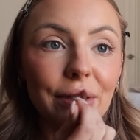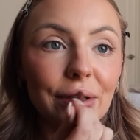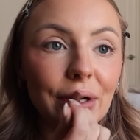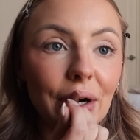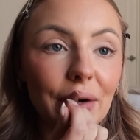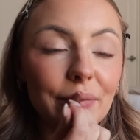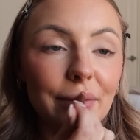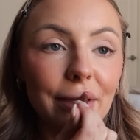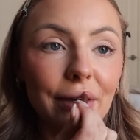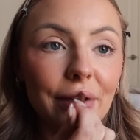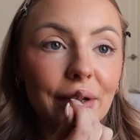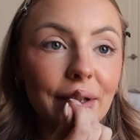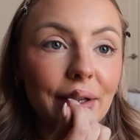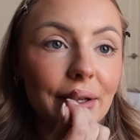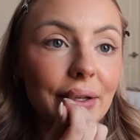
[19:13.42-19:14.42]
not be
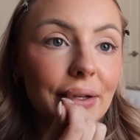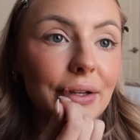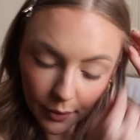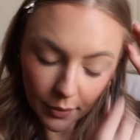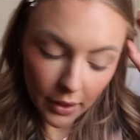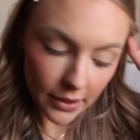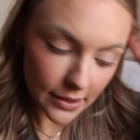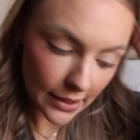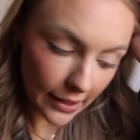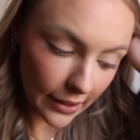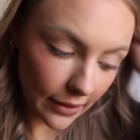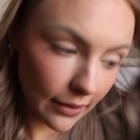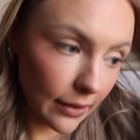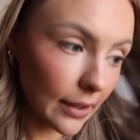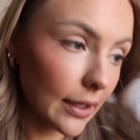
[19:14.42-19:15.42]
on it. I'm not
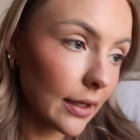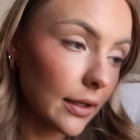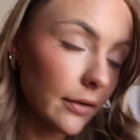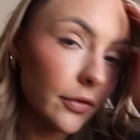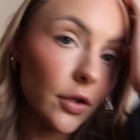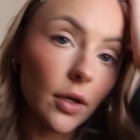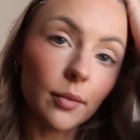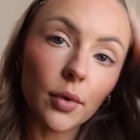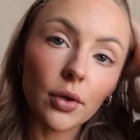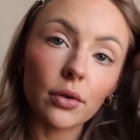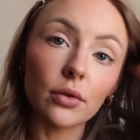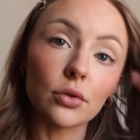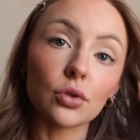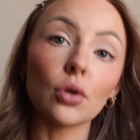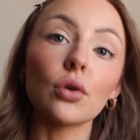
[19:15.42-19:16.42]
saying that if you're on birth
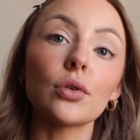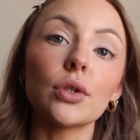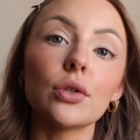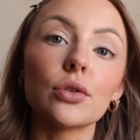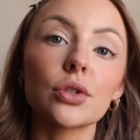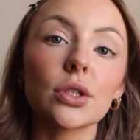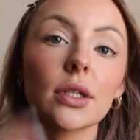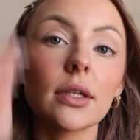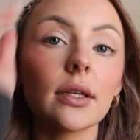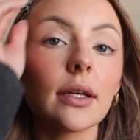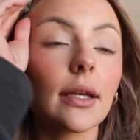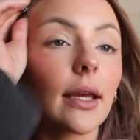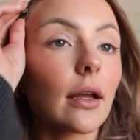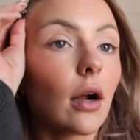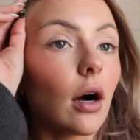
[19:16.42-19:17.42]
control, you
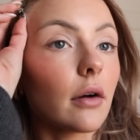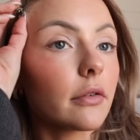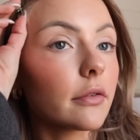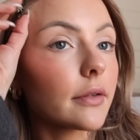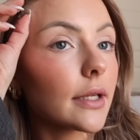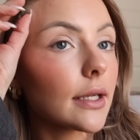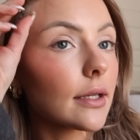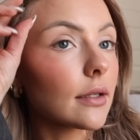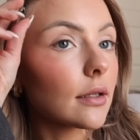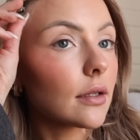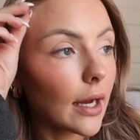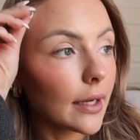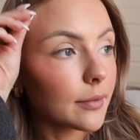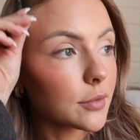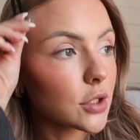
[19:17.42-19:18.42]
should get off of it.
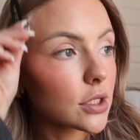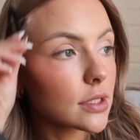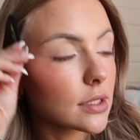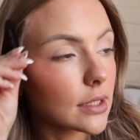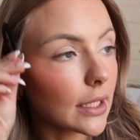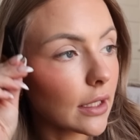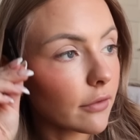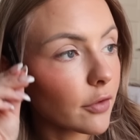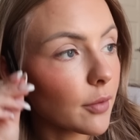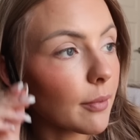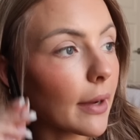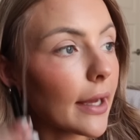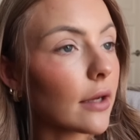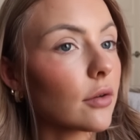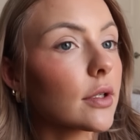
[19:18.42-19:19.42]
I'm just saying from
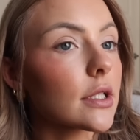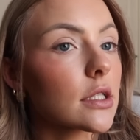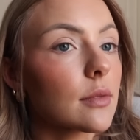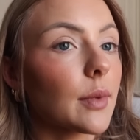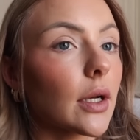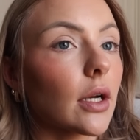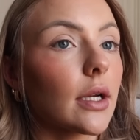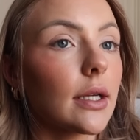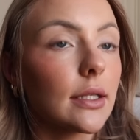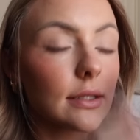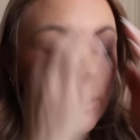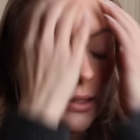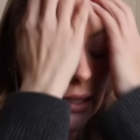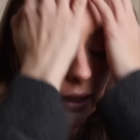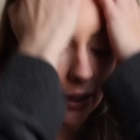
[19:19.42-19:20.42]
my own
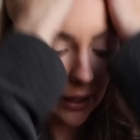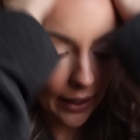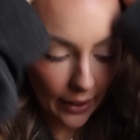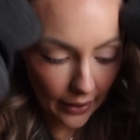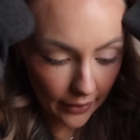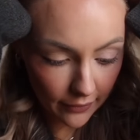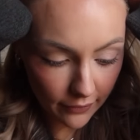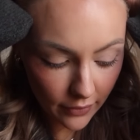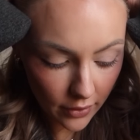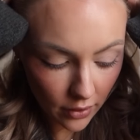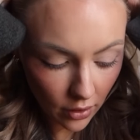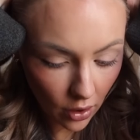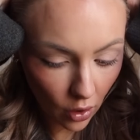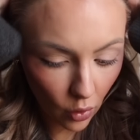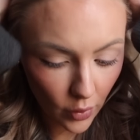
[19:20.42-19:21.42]
experience, like I've
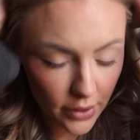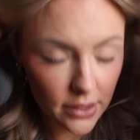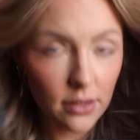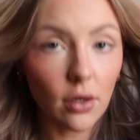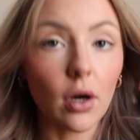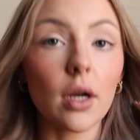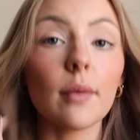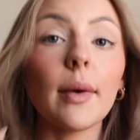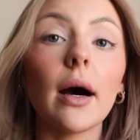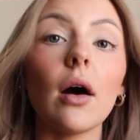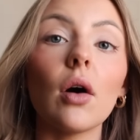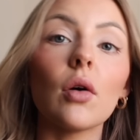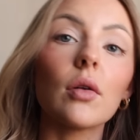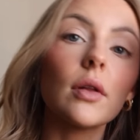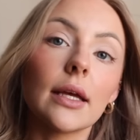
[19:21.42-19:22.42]
always thought
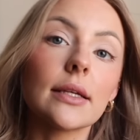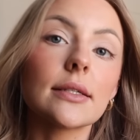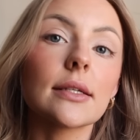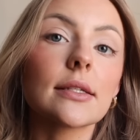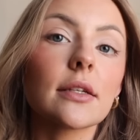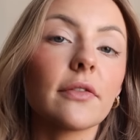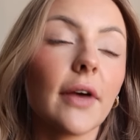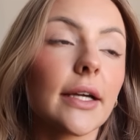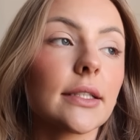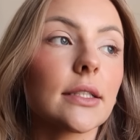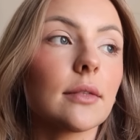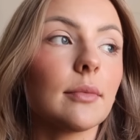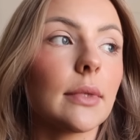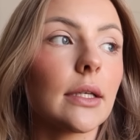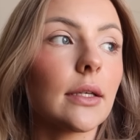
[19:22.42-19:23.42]
about, is this
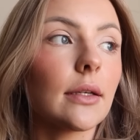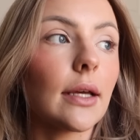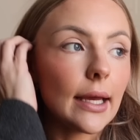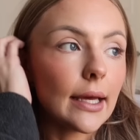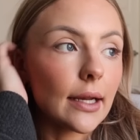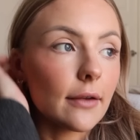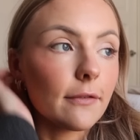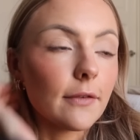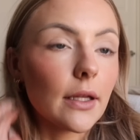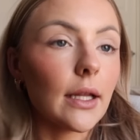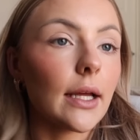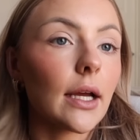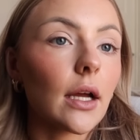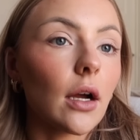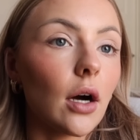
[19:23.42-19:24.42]
affecting me? And I feel
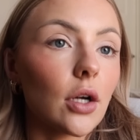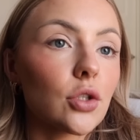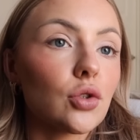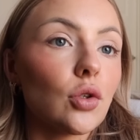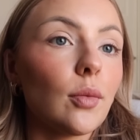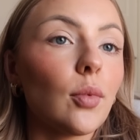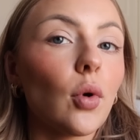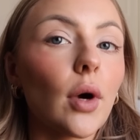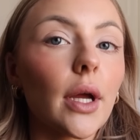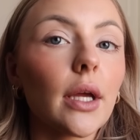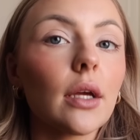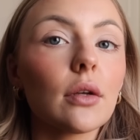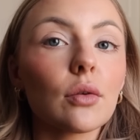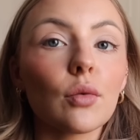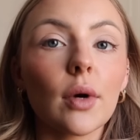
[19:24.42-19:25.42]
like I got to a
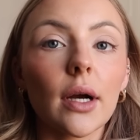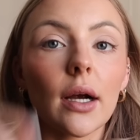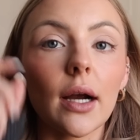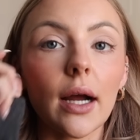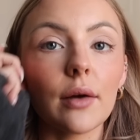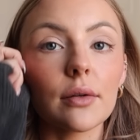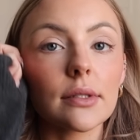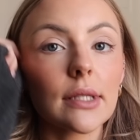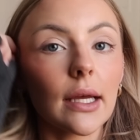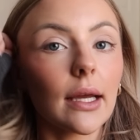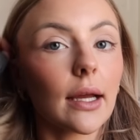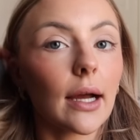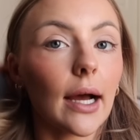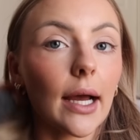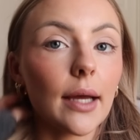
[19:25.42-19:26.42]
point where I was
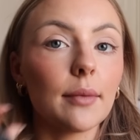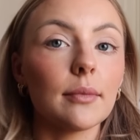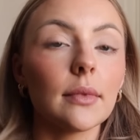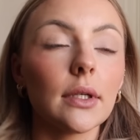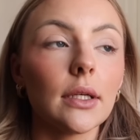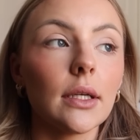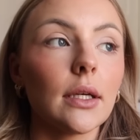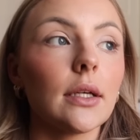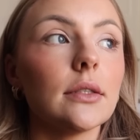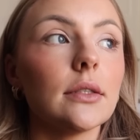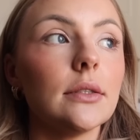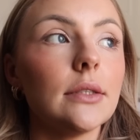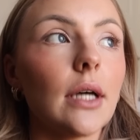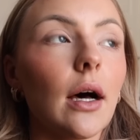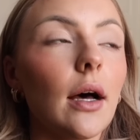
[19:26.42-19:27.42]
like, I'm
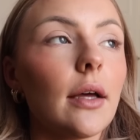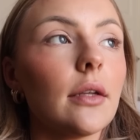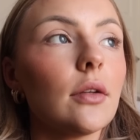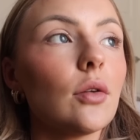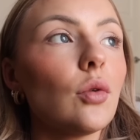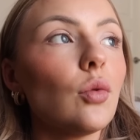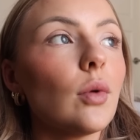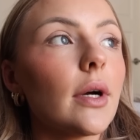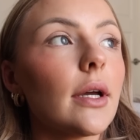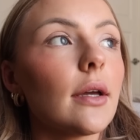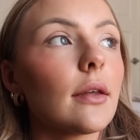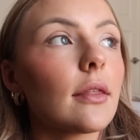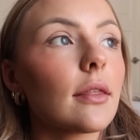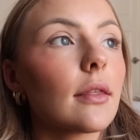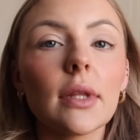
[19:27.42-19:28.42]
done
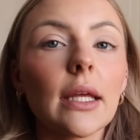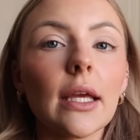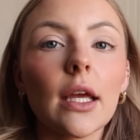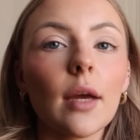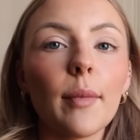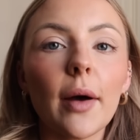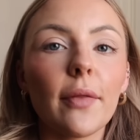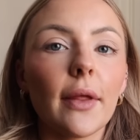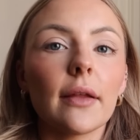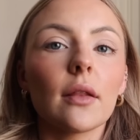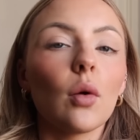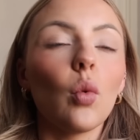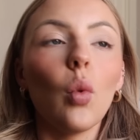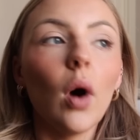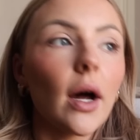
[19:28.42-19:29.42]
with thinking about like
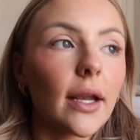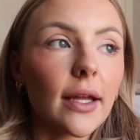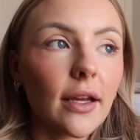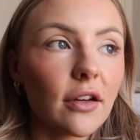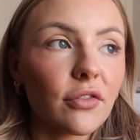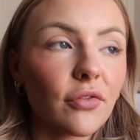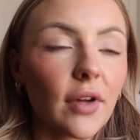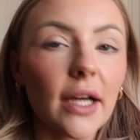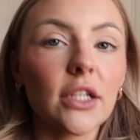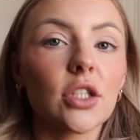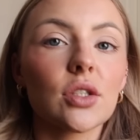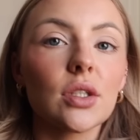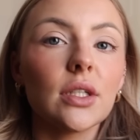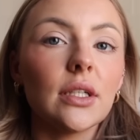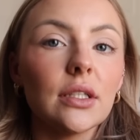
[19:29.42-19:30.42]
the what if. I
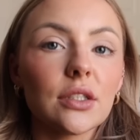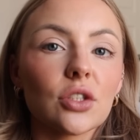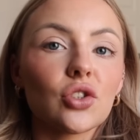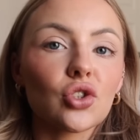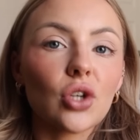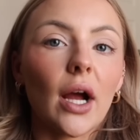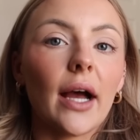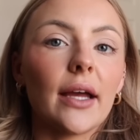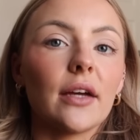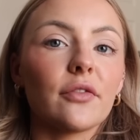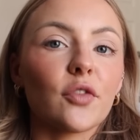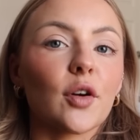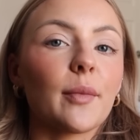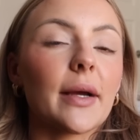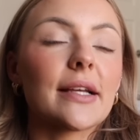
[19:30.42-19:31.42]
just need to try it
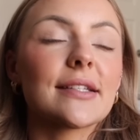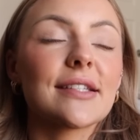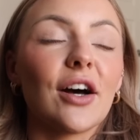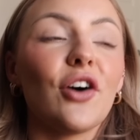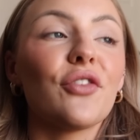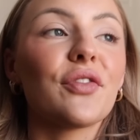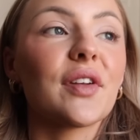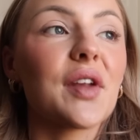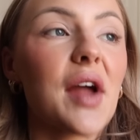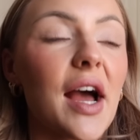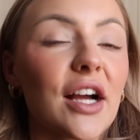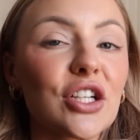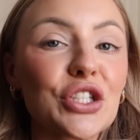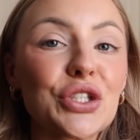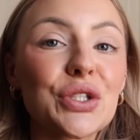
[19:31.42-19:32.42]
for myself and
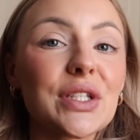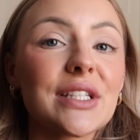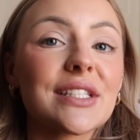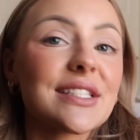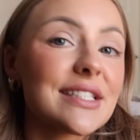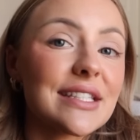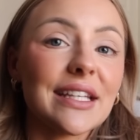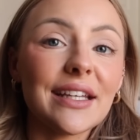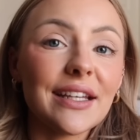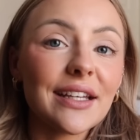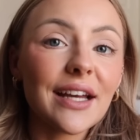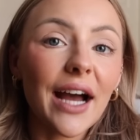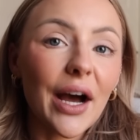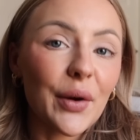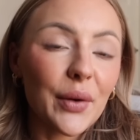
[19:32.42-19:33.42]
actually see
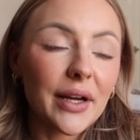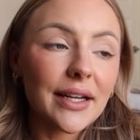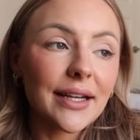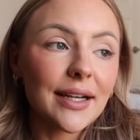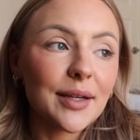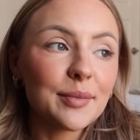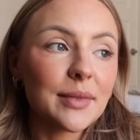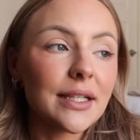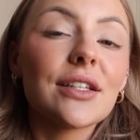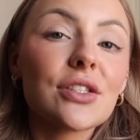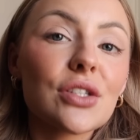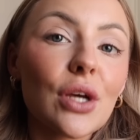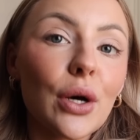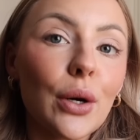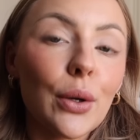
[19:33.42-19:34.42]
how I am. And
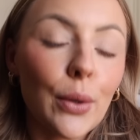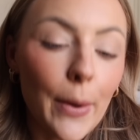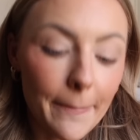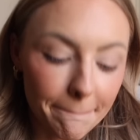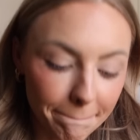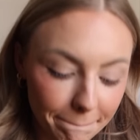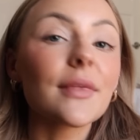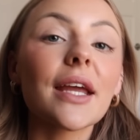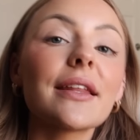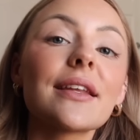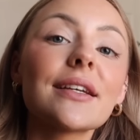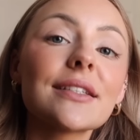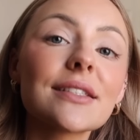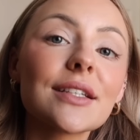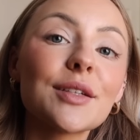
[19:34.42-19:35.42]
so I
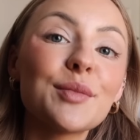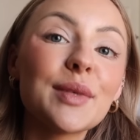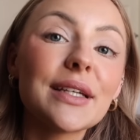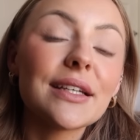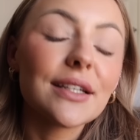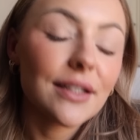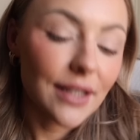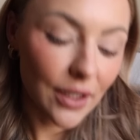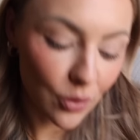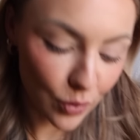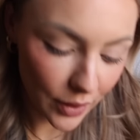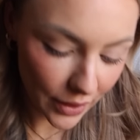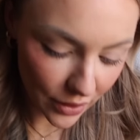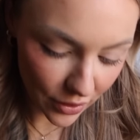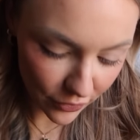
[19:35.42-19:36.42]
think it's gonna be like
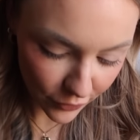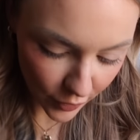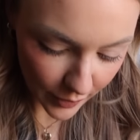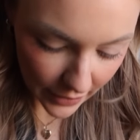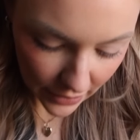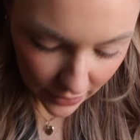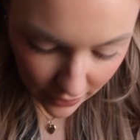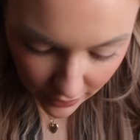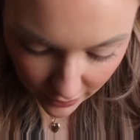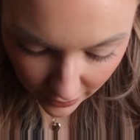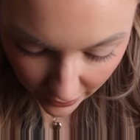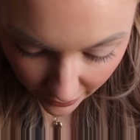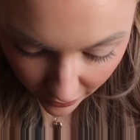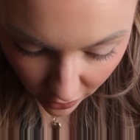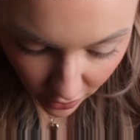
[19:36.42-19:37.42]
really good for me
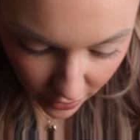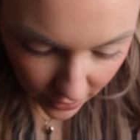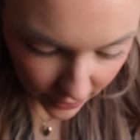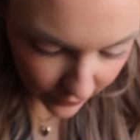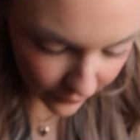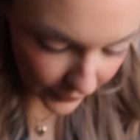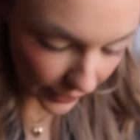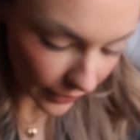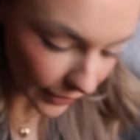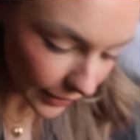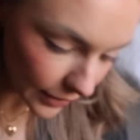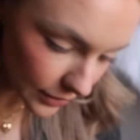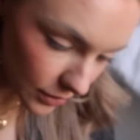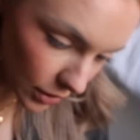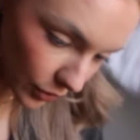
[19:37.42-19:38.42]
and I already feel
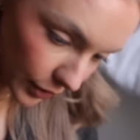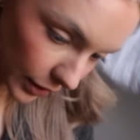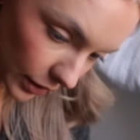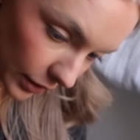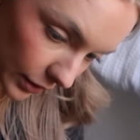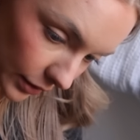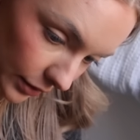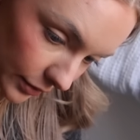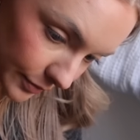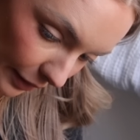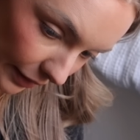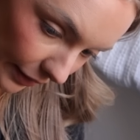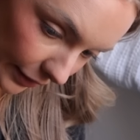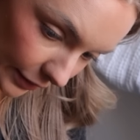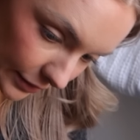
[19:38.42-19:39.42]
like it's going good
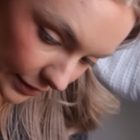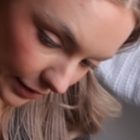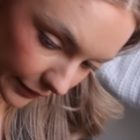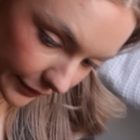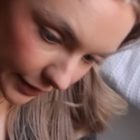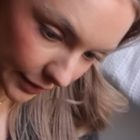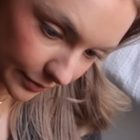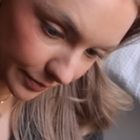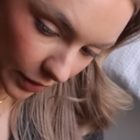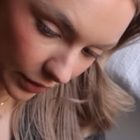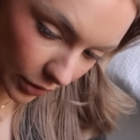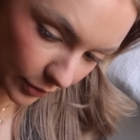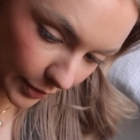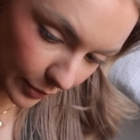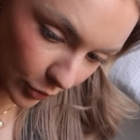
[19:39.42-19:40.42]
but I need to give it a
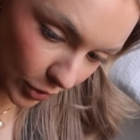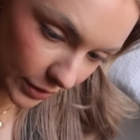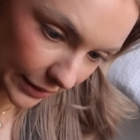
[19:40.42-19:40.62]
little bit more